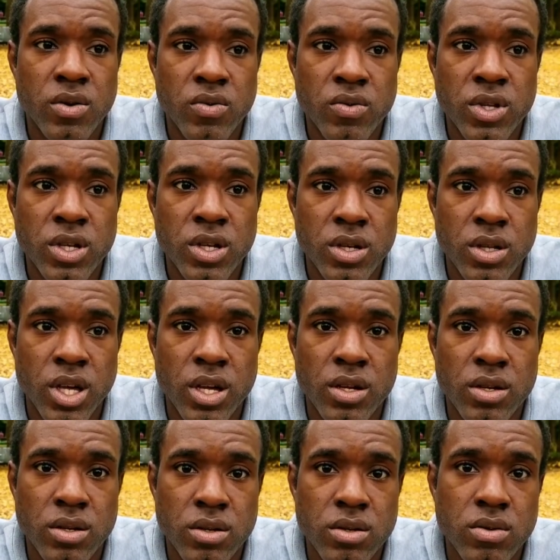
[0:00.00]
know, really
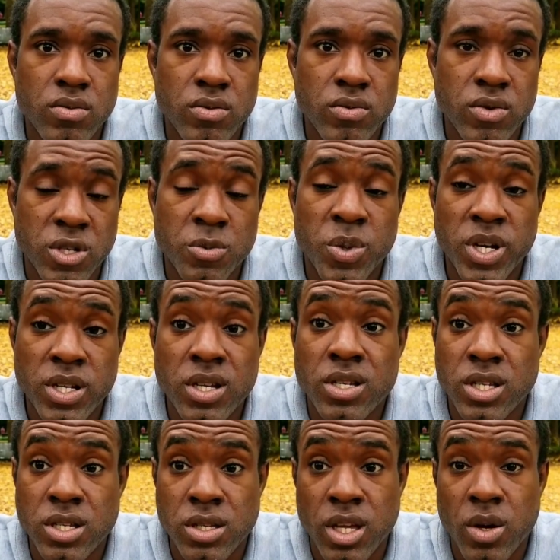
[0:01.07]
like respect
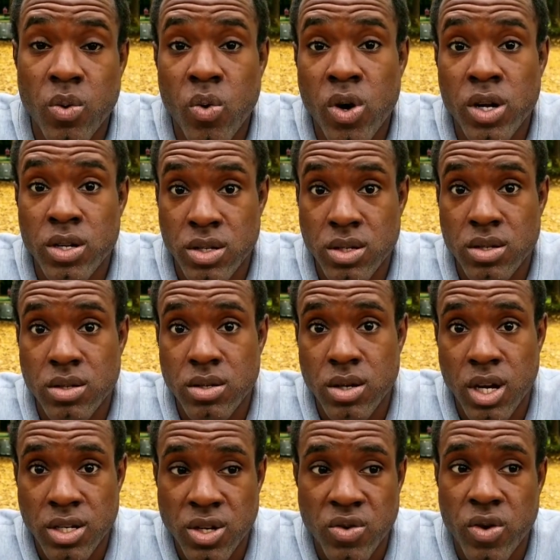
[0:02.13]
us and like want
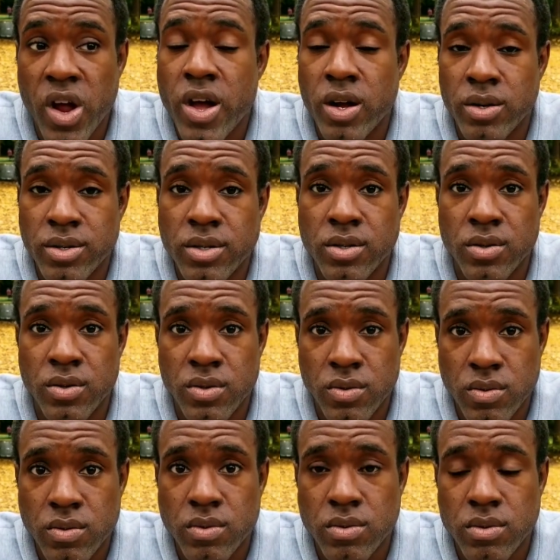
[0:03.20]
us around.
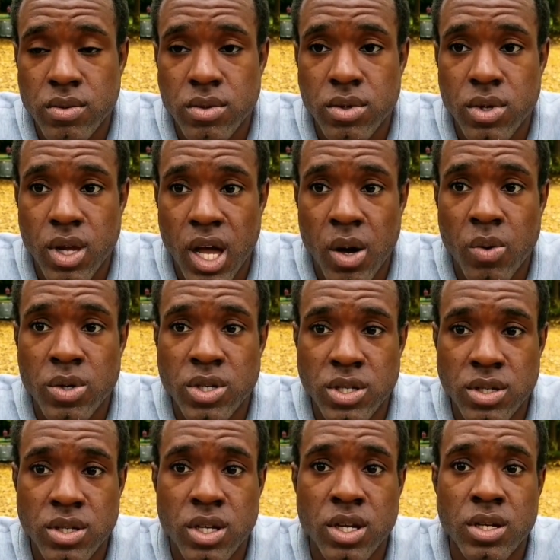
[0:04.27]
So I would
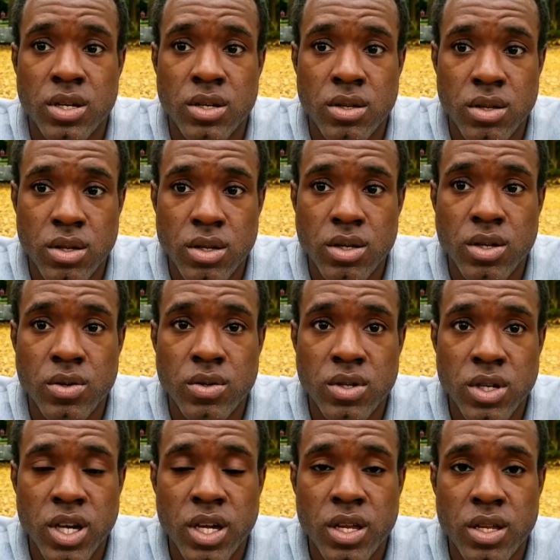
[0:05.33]
just say, you know,
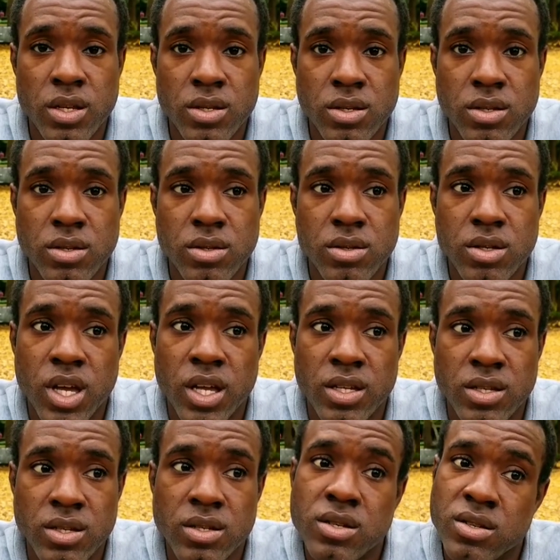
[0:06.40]
look at it
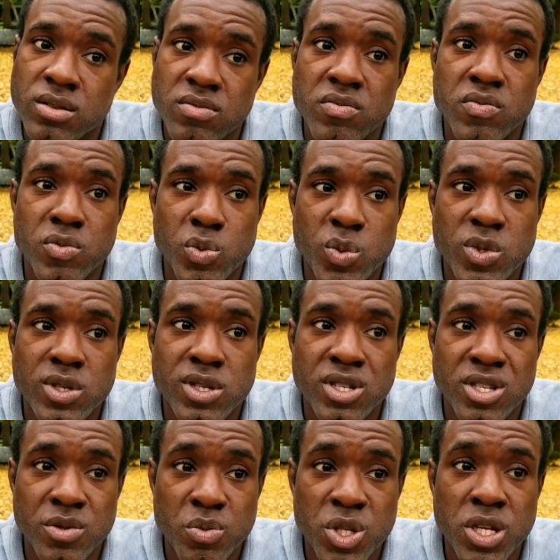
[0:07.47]
as
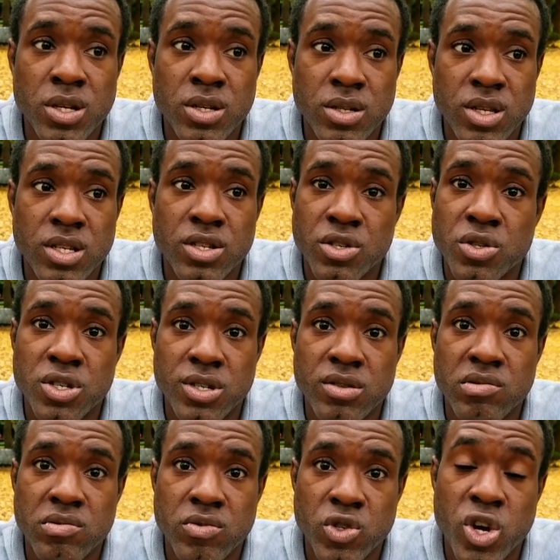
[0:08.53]
something that you
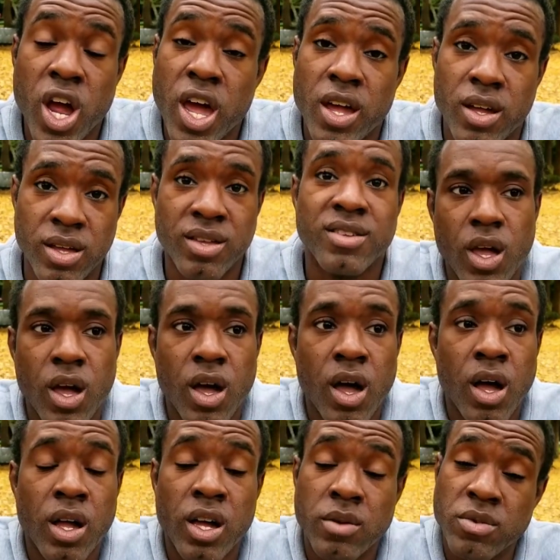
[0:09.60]
should try.
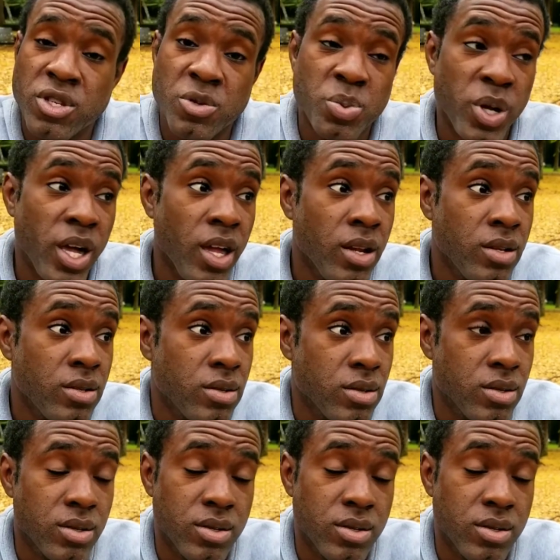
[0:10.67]
Come to Japan.